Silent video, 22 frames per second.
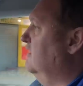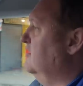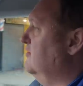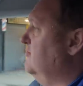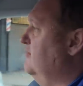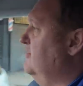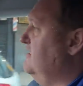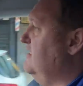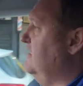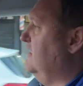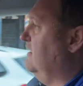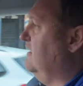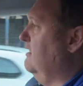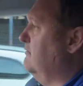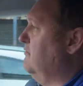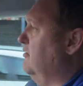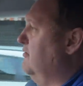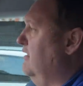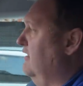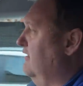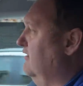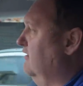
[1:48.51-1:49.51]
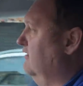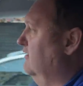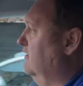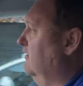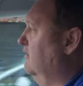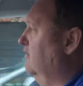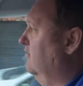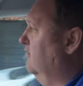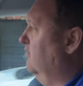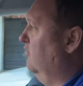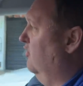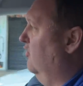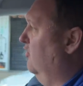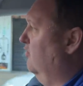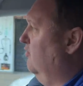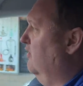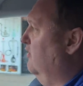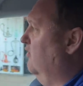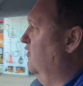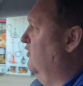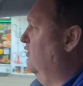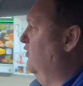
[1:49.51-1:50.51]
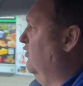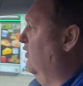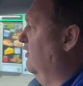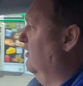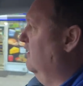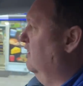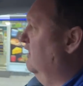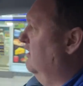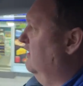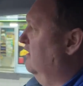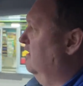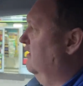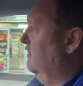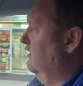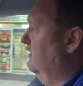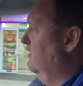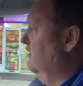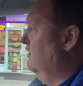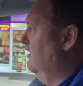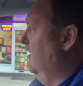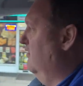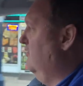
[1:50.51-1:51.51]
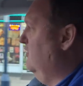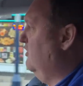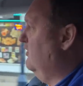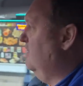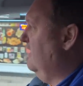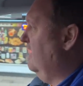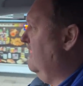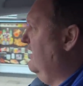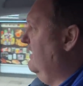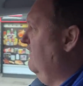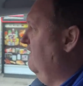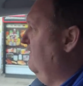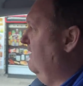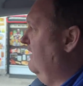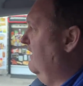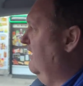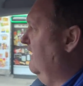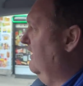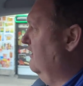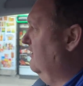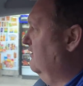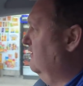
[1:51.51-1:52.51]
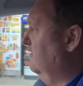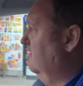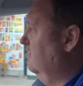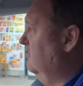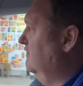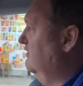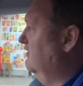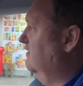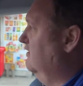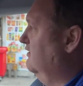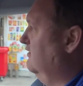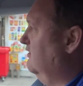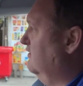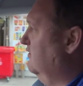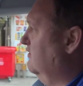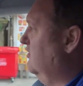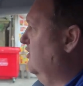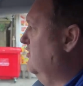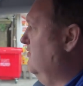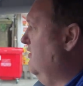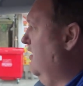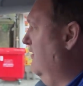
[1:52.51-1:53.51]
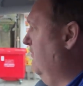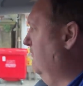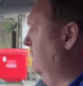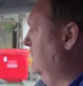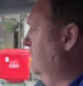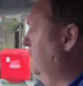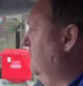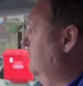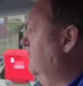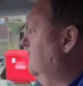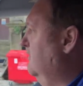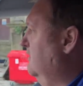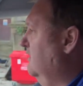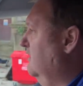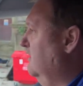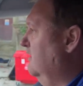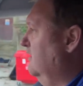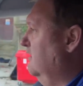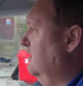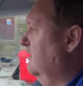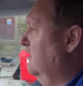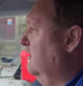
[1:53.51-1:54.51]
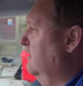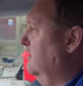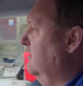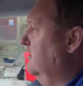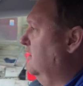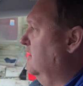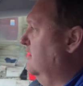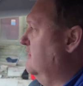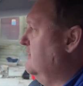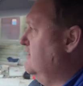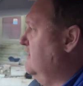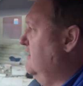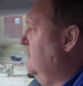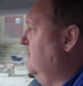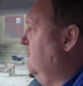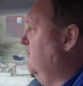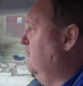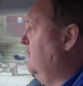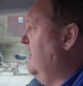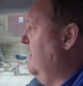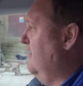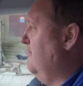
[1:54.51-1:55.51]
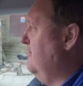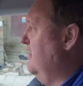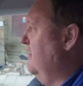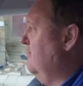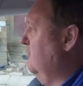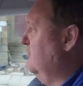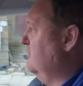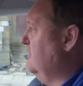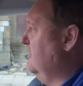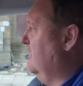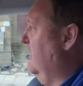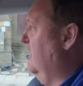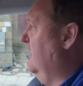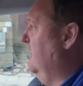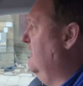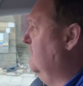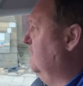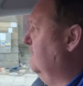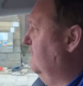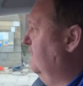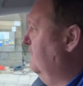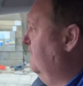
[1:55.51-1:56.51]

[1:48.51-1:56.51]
It's busy, cameraman. Oh oh. Are we going to get in there? Come on. Let's see. We might be able to get in.